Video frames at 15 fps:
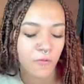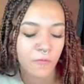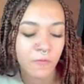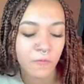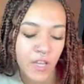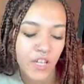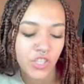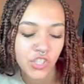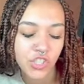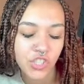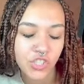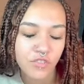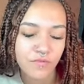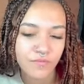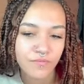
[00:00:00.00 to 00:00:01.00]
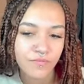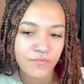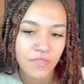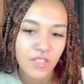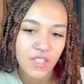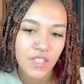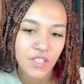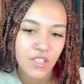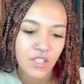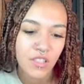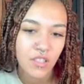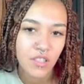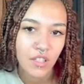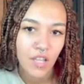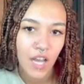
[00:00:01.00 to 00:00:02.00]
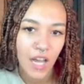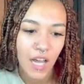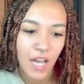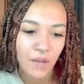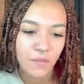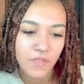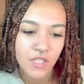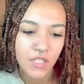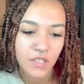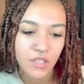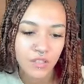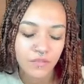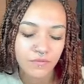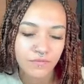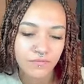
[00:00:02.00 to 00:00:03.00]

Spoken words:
fish. So